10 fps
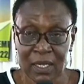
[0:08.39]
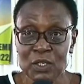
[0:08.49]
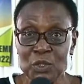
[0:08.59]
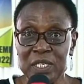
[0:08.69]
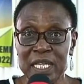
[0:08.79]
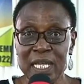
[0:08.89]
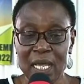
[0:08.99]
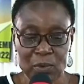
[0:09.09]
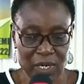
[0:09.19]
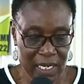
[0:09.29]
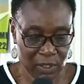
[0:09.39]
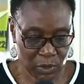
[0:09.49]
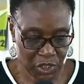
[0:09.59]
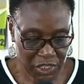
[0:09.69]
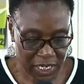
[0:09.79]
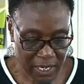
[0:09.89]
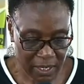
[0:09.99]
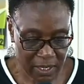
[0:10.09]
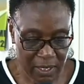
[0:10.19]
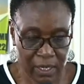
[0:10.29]
Today I would like to share
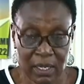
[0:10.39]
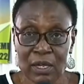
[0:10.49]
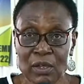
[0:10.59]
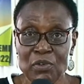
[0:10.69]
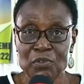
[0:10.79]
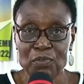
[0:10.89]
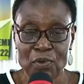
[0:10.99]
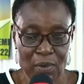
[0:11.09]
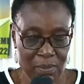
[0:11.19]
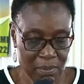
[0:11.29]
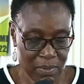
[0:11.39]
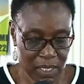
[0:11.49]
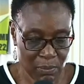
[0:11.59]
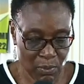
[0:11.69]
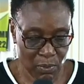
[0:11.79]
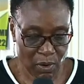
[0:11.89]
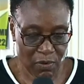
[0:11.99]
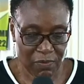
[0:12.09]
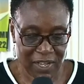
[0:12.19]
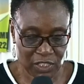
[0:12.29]
from the book
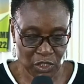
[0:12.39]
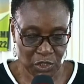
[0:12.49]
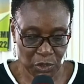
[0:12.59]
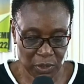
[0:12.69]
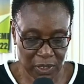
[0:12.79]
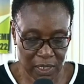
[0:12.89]
of 1 John